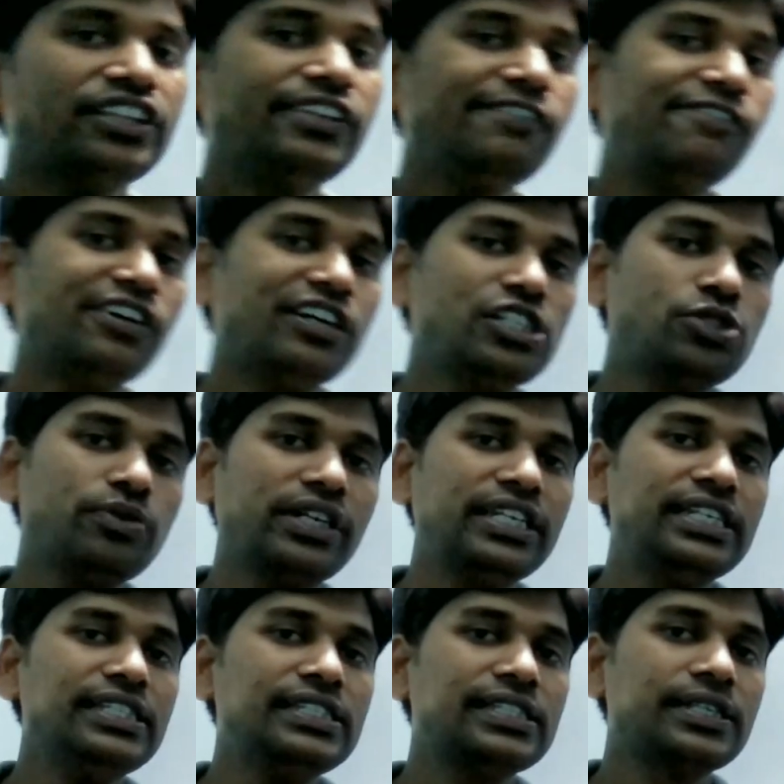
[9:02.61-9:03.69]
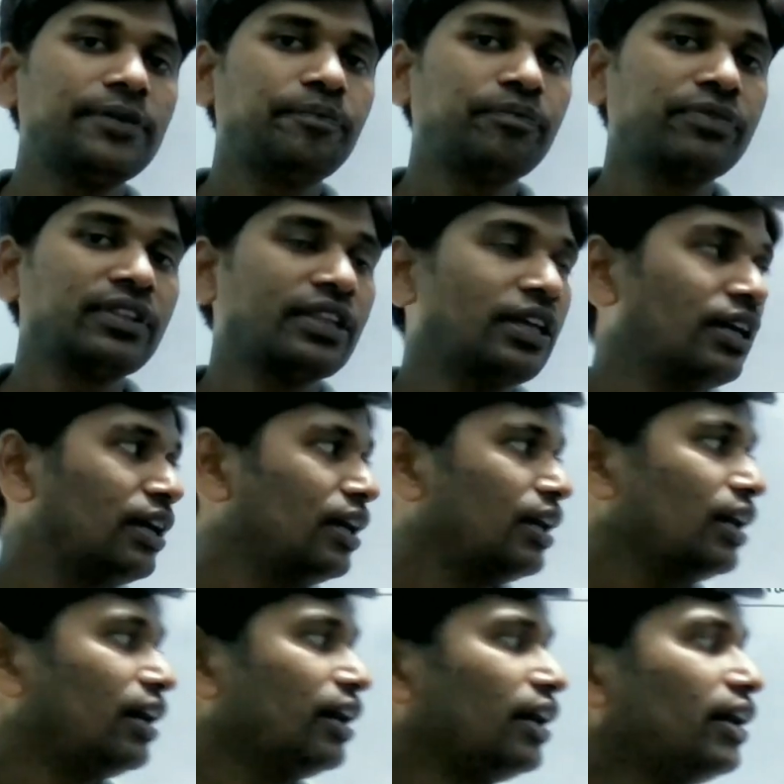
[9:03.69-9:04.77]
The first one is
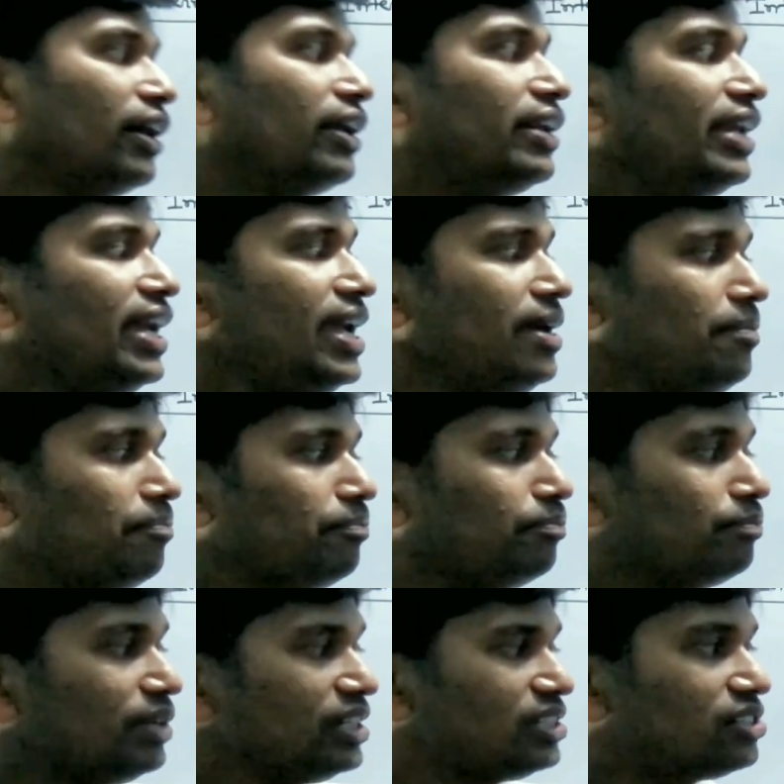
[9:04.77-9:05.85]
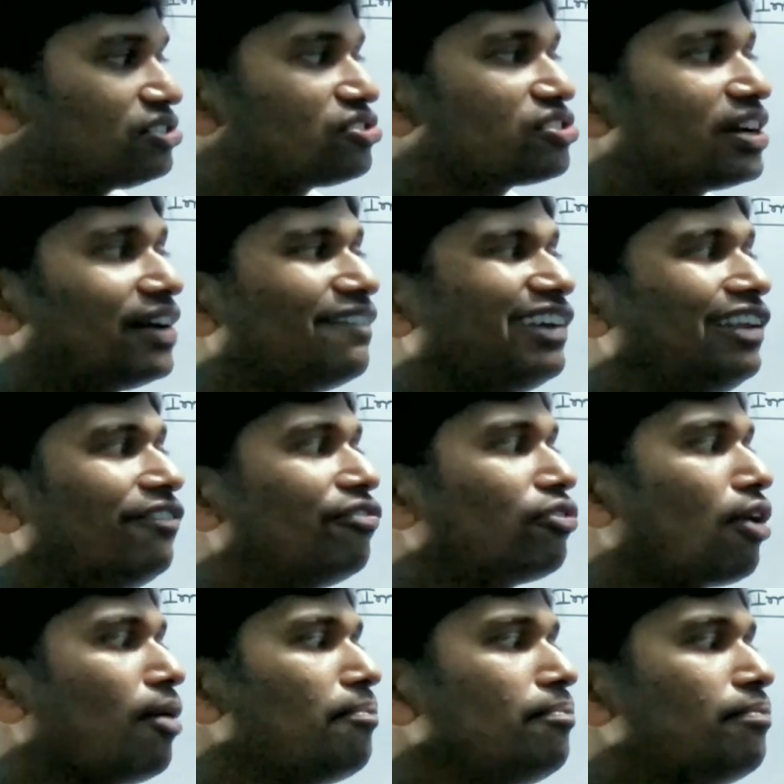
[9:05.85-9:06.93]
ray must travel
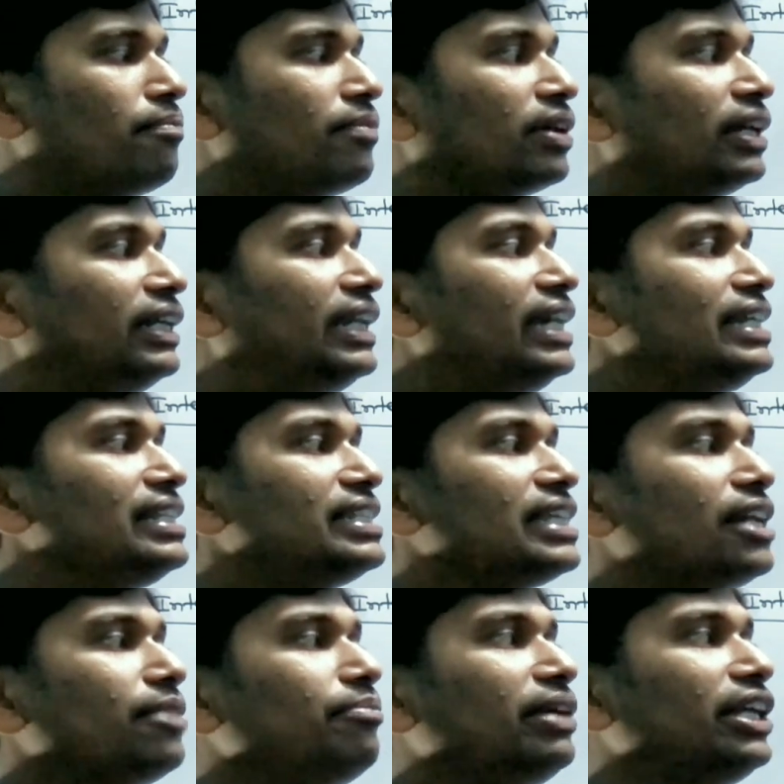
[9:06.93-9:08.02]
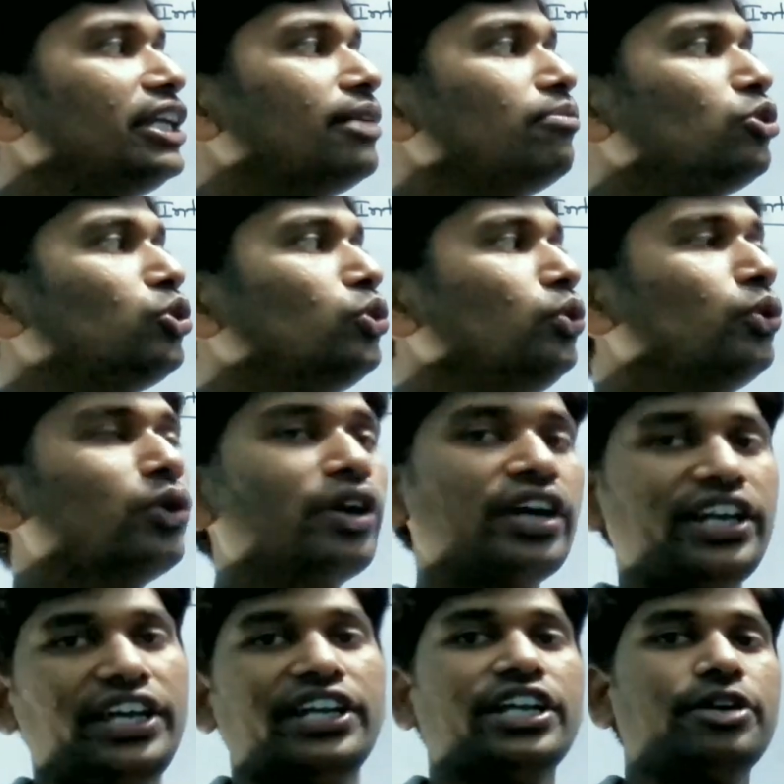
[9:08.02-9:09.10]
from denser medium to
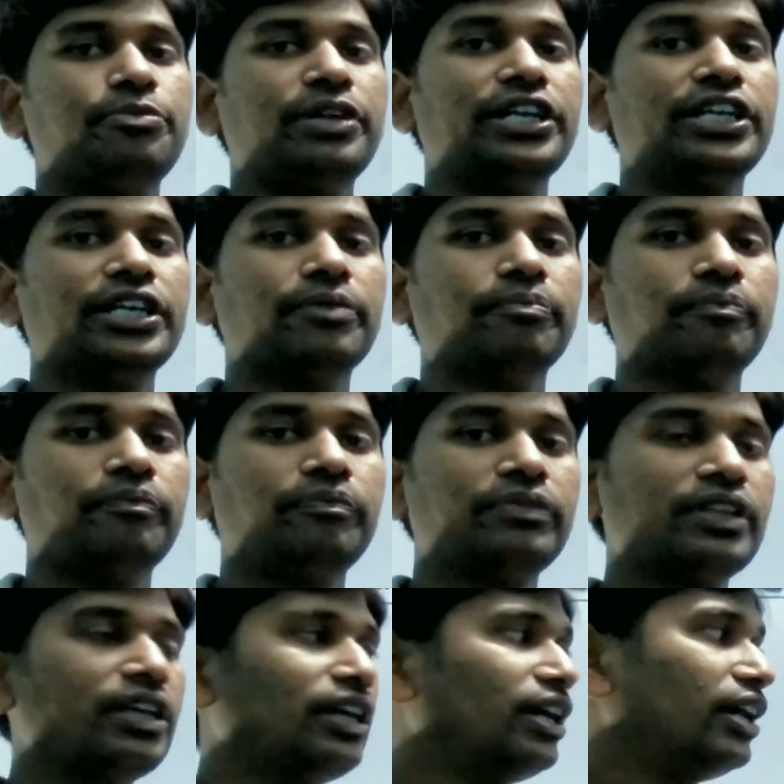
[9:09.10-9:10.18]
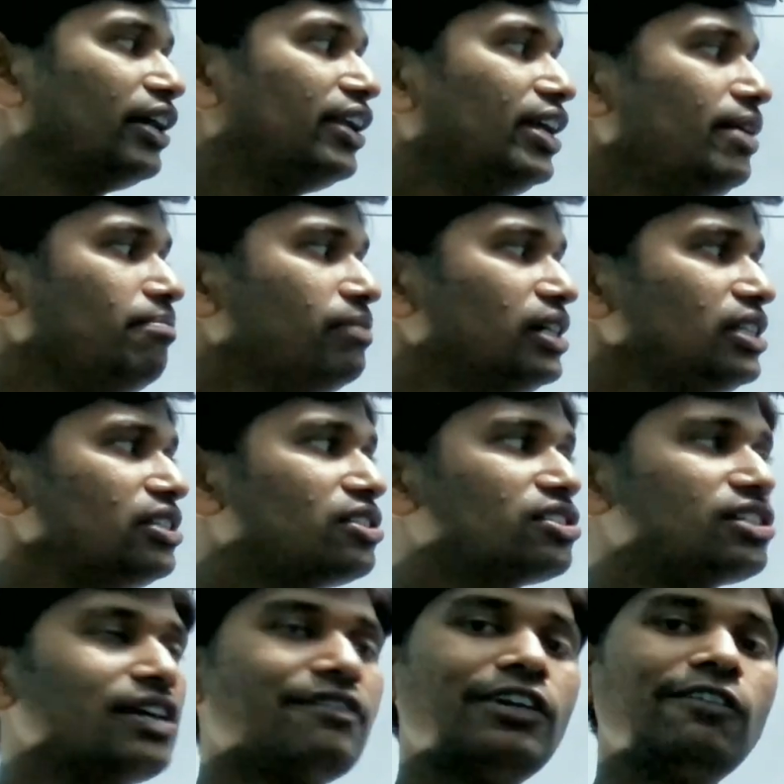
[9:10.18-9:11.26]
rarer medium. Ray
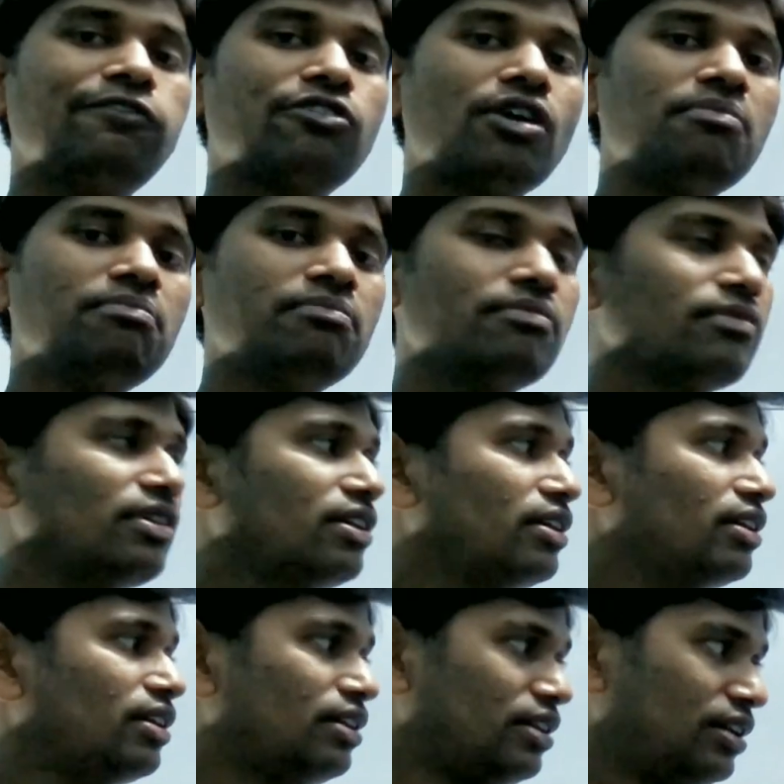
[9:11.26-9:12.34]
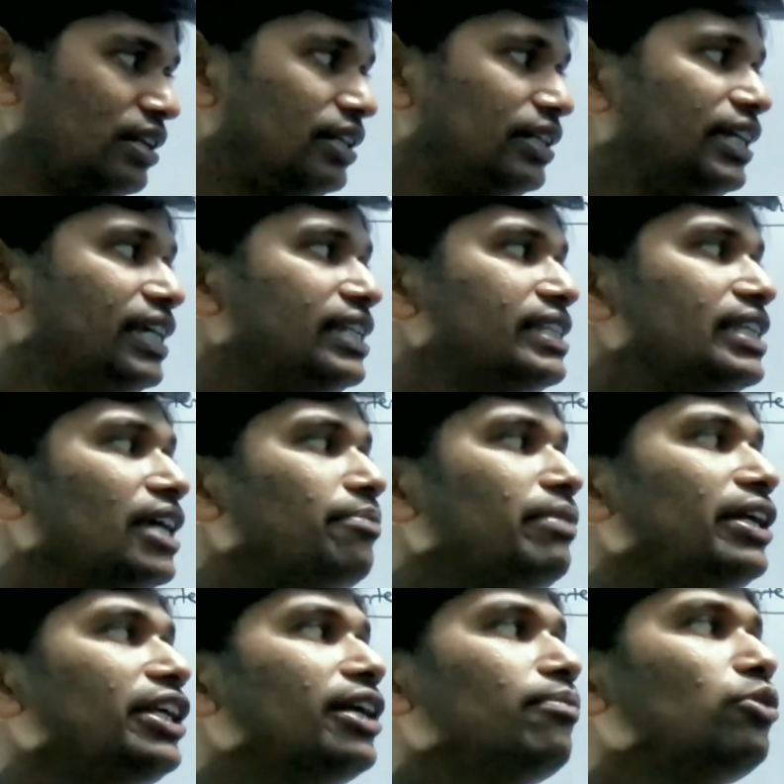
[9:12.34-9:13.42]
must travel from
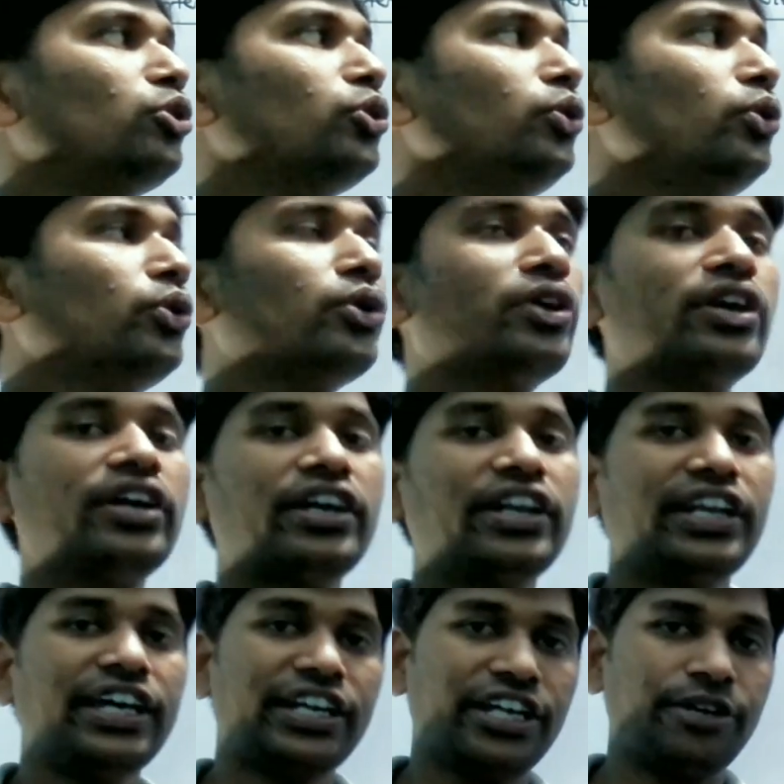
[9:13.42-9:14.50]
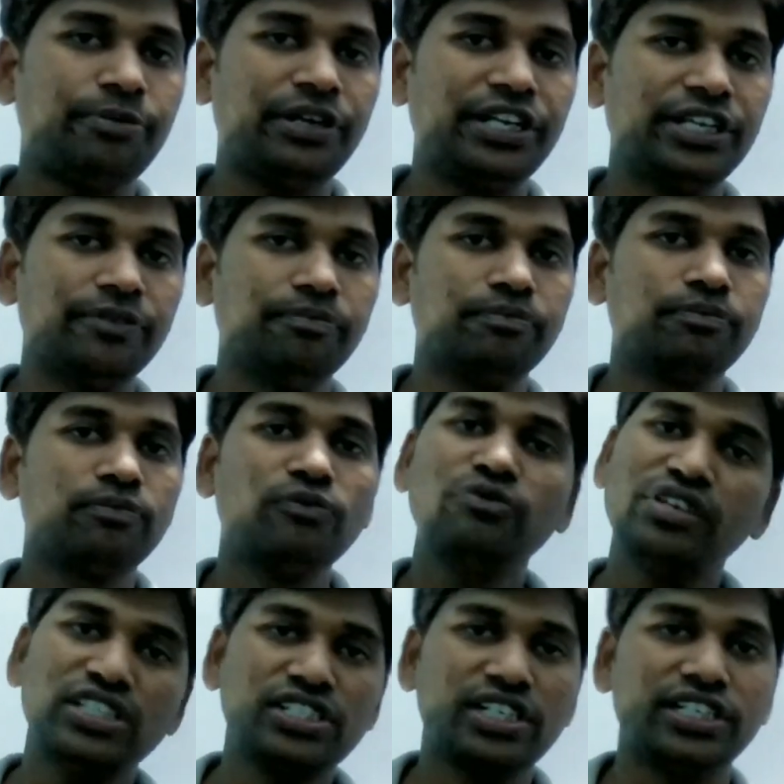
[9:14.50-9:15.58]
denser medium to rarer medium.
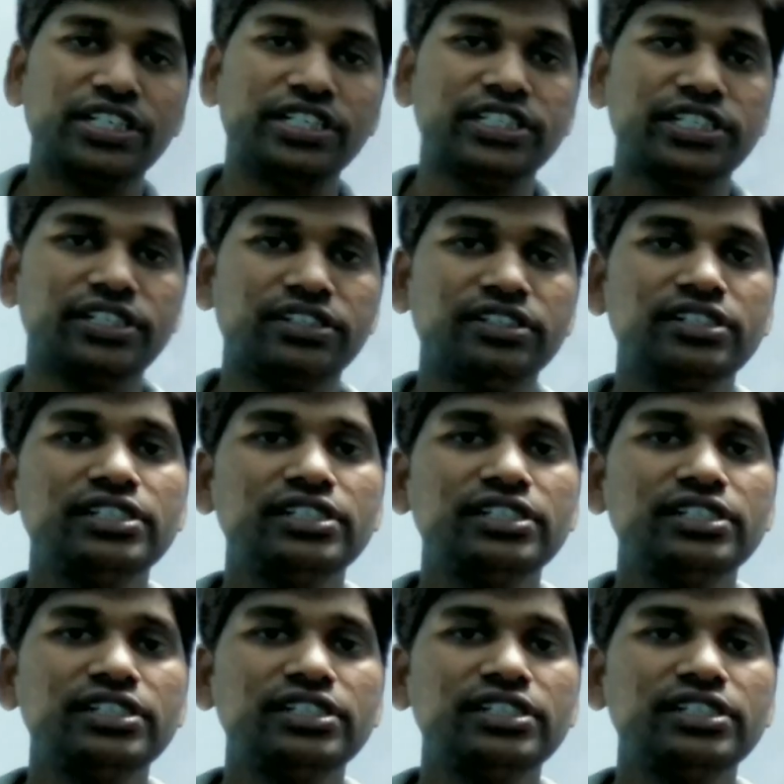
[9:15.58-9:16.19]
First condition.